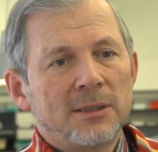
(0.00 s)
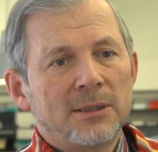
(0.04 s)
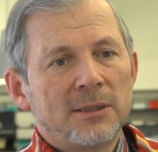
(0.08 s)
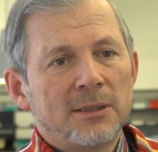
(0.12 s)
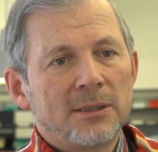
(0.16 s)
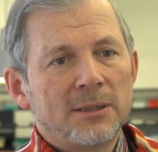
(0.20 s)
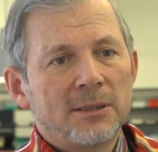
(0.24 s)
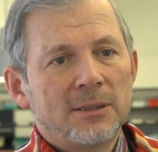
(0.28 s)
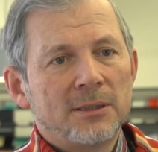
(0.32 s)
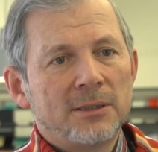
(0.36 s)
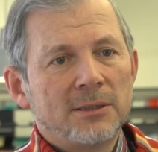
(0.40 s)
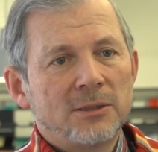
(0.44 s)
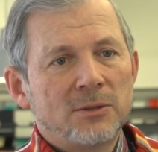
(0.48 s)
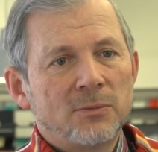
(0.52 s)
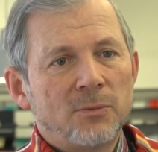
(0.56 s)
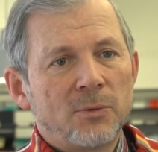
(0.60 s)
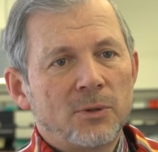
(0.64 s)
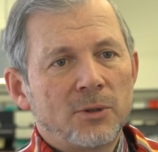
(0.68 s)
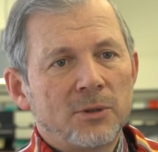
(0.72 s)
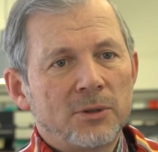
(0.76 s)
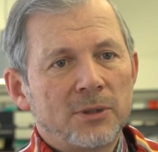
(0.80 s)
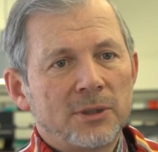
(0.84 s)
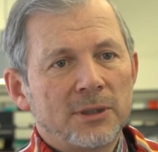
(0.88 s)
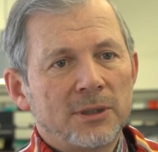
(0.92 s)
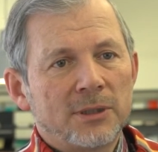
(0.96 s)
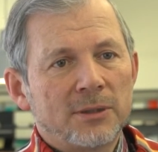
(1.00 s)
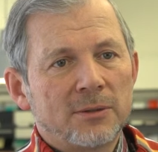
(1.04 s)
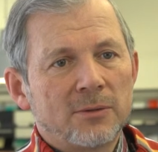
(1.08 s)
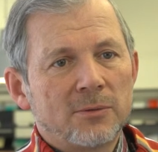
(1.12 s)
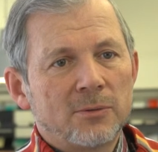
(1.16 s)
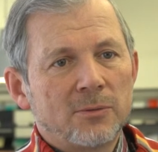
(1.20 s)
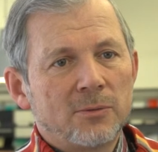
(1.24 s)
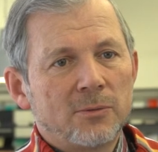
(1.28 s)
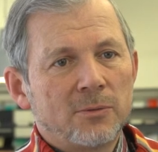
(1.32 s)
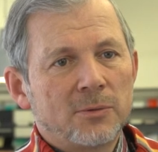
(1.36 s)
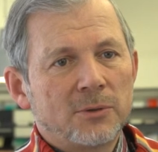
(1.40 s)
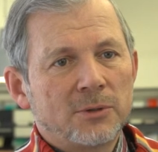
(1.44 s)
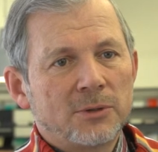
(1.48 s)
uh, his work and
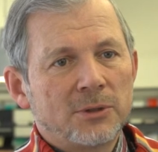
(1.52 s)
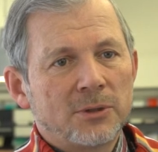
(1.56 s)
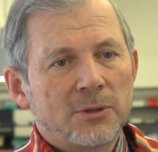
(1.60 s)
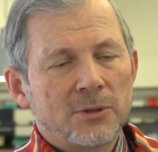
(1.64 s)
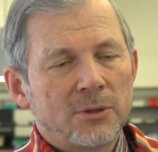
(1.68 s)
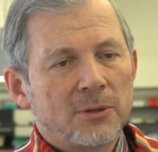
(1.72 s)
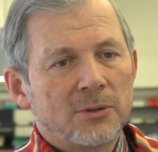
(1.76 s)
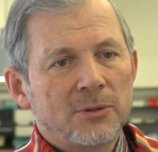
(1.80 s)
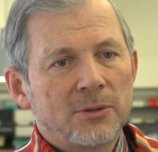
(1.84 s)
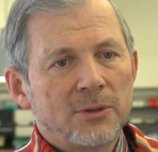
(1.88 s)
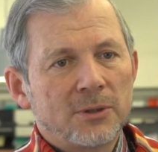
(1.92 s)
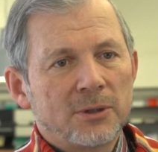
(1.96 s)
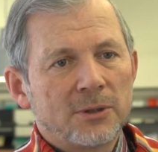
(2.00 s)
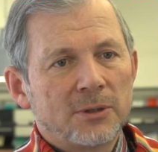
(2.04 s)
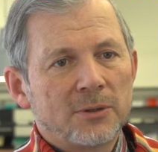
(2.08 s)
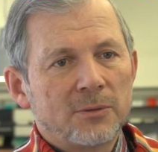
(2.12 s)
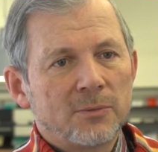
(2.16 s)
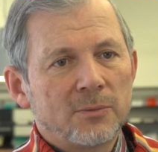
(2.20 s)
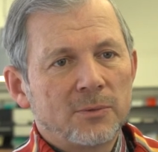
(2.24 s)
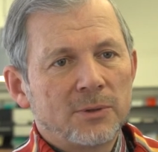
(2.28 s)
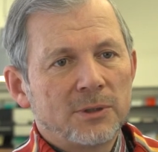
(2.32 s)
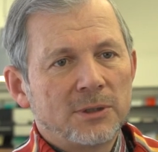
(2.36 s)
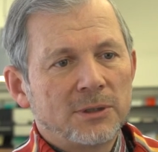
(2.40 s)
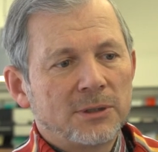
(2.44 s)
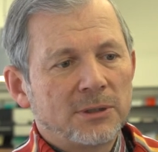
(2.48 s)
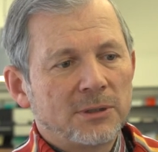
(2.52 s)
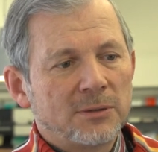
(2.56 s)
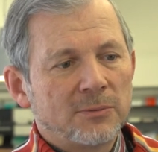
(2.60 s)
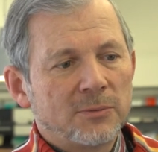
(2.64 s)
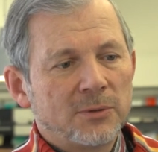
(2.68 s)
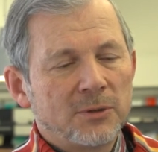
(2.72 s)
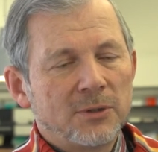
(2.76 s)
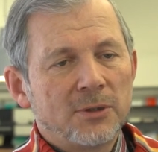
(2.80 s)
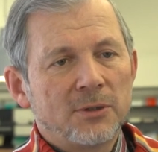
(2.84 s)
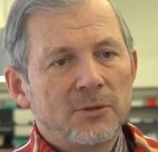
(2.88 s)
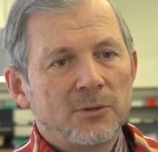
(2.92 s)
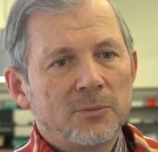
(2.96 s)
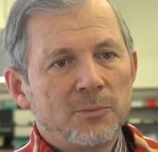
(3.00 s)
who was in contact with,
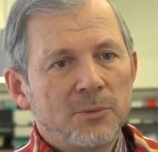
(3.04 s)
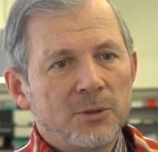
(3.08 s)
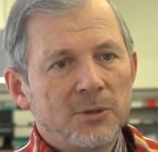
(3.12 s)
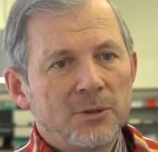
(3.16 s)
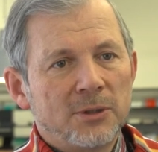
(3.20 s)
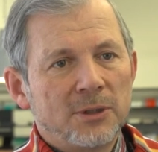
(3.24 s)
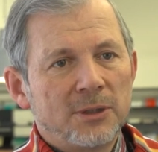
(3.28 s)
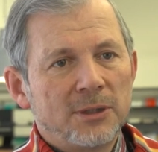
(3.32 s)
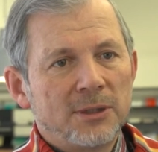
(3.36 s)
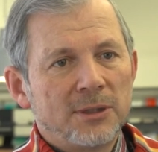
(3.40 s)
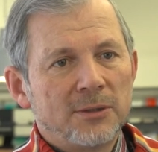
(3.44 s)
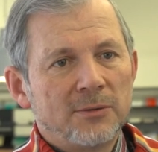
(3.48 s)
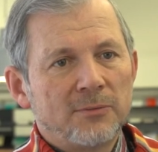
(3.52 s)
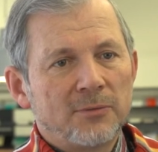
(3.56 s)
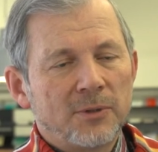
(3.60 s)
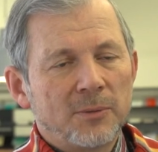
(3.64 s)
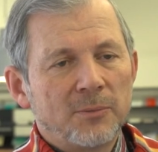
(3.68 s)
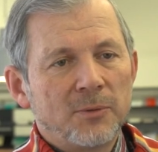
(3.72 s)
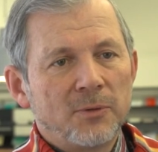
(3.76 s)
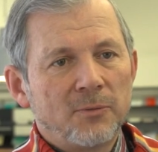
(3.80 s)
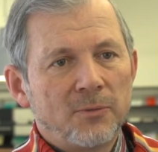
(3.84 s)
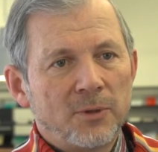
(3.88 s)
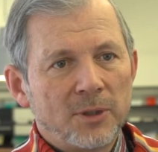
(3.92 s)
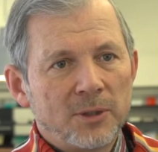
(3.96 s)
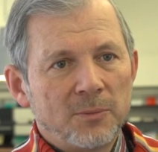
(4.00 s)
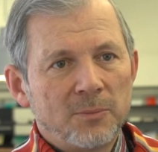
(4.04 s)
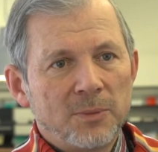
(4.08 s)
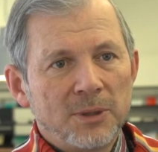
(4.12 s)
with the community from the very